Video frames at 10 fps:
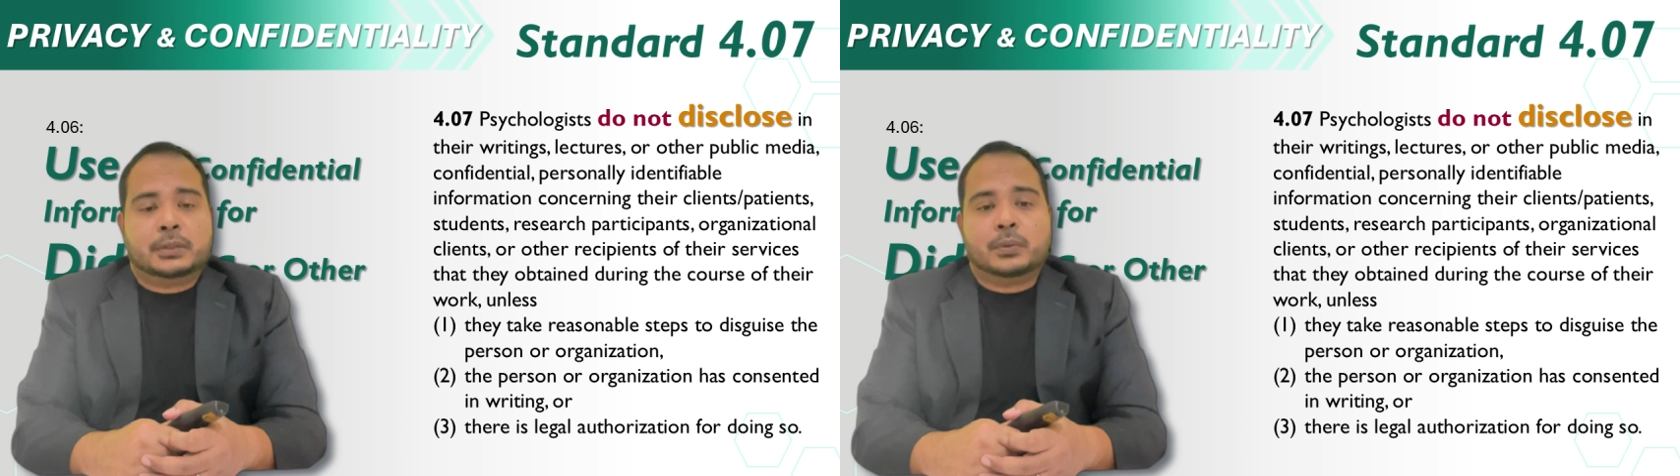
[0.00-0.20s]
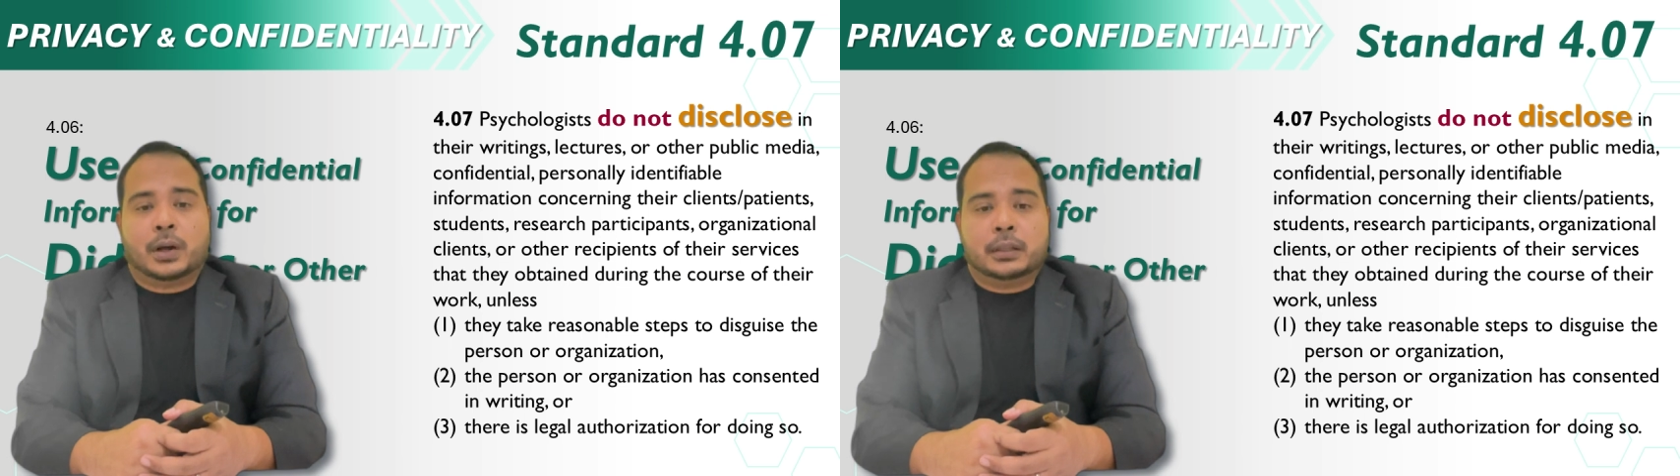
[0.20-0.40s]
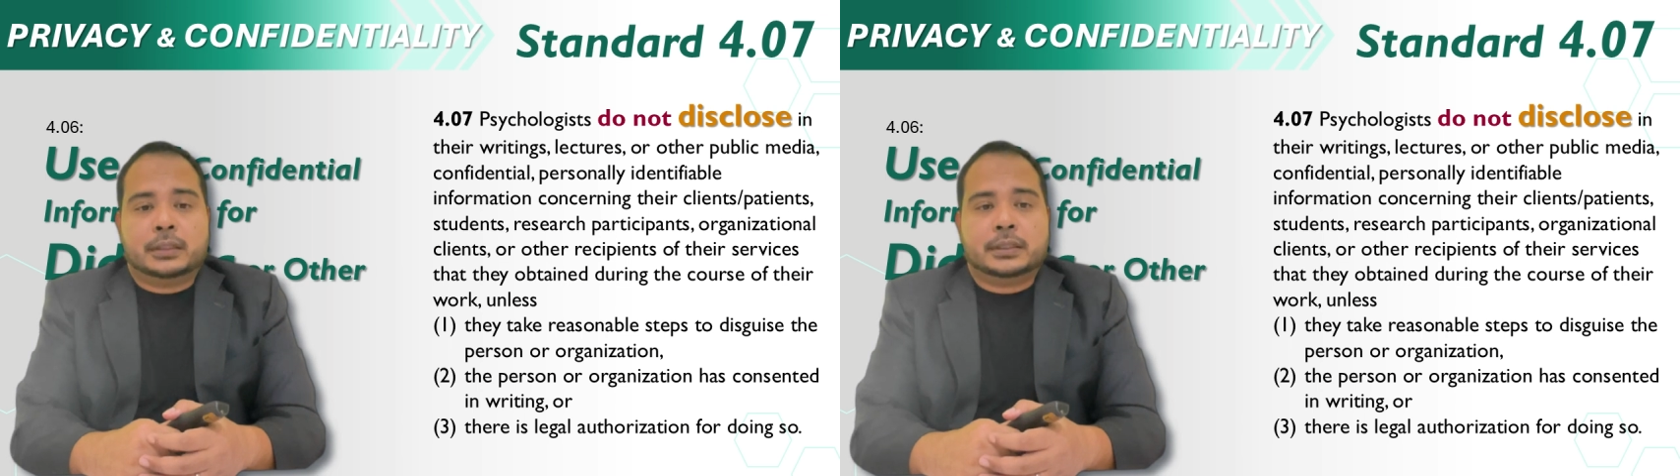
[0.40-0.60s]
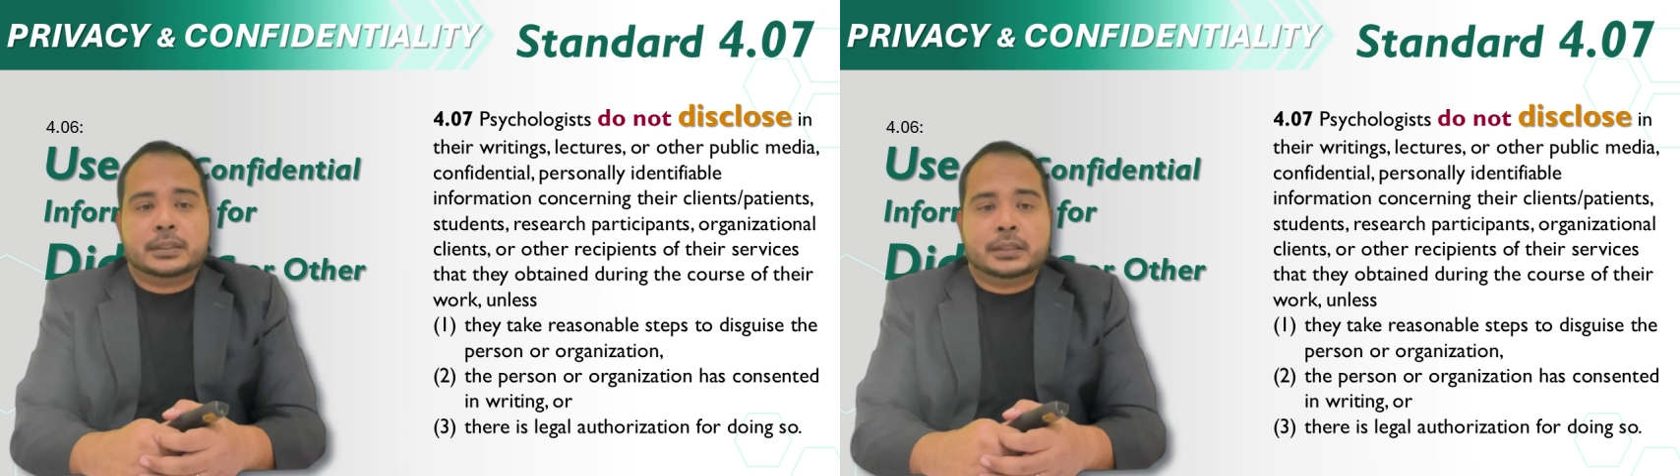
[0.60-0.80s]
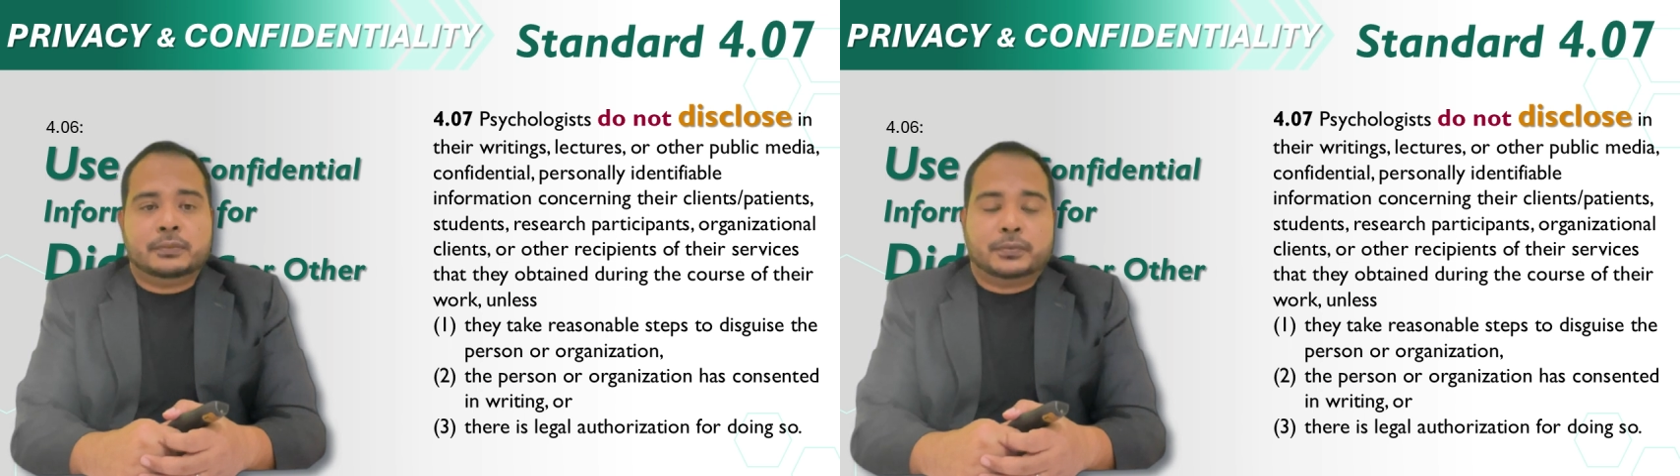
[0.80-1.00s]
to alter
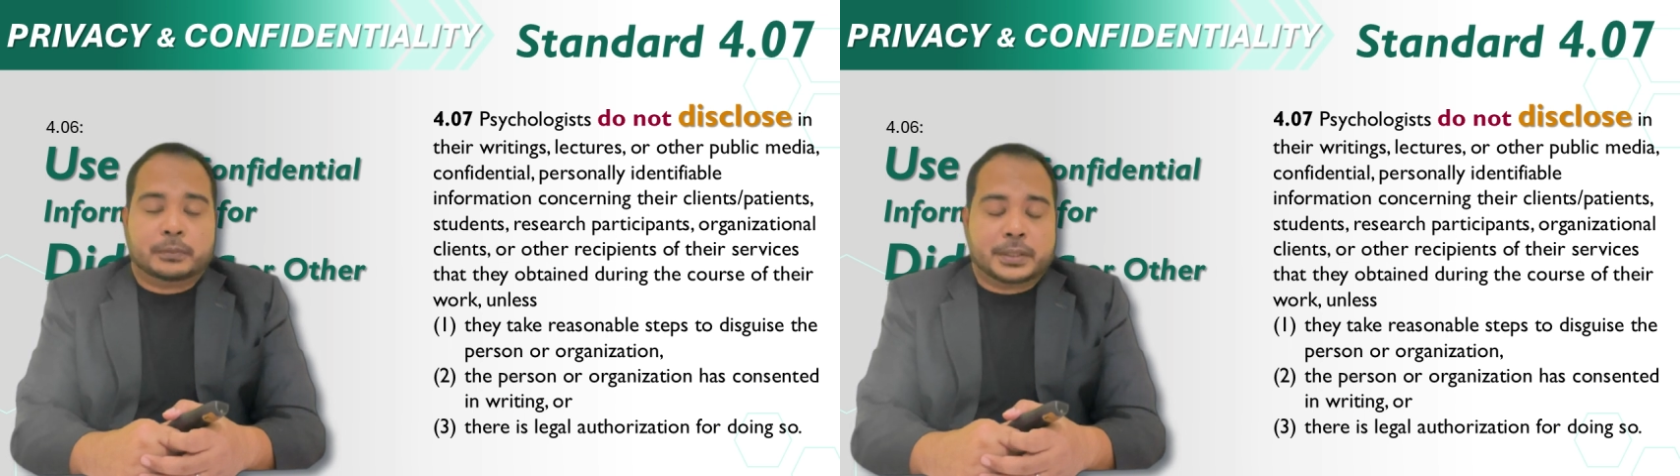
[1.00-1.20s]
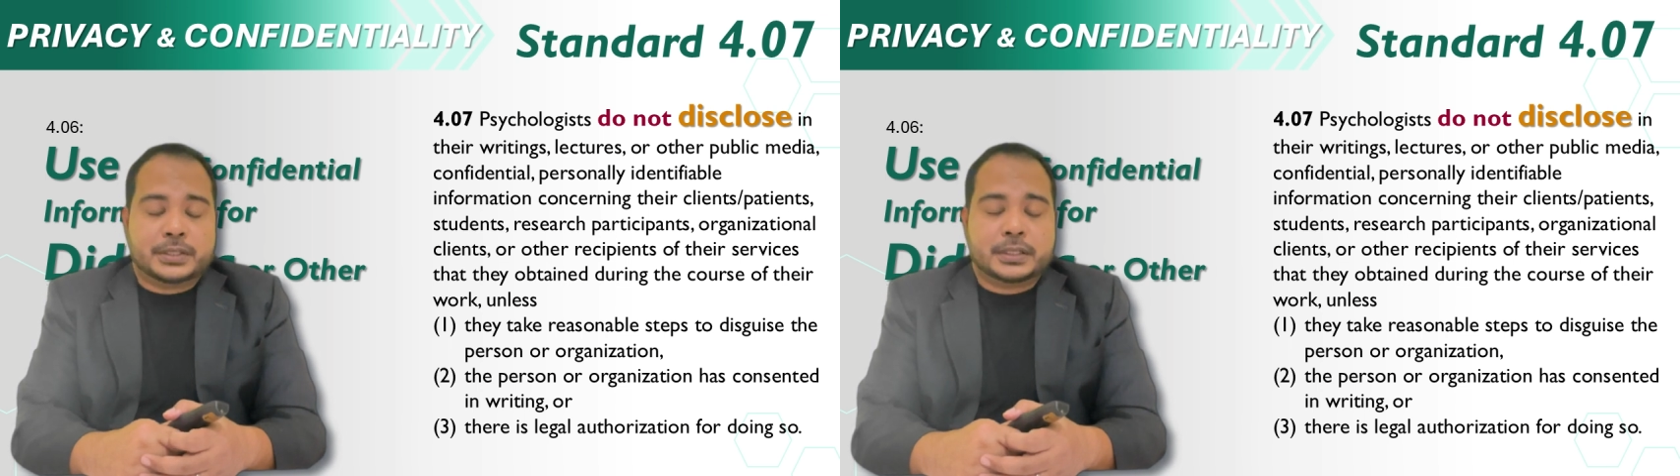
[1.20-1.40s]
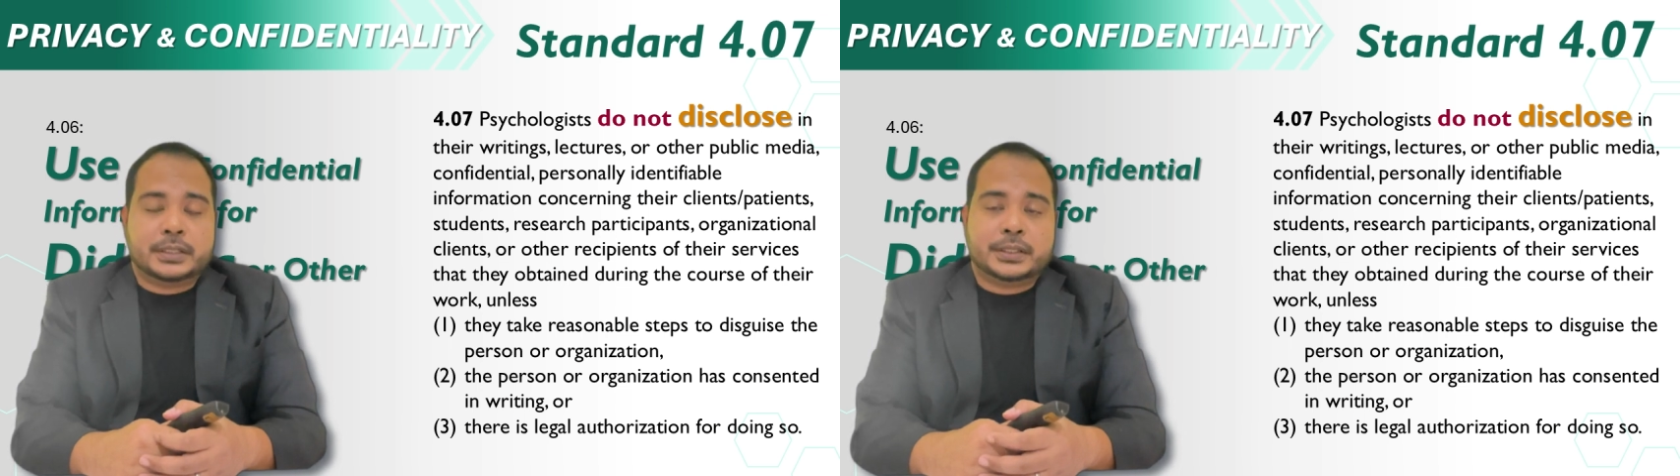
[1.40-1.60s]
the information,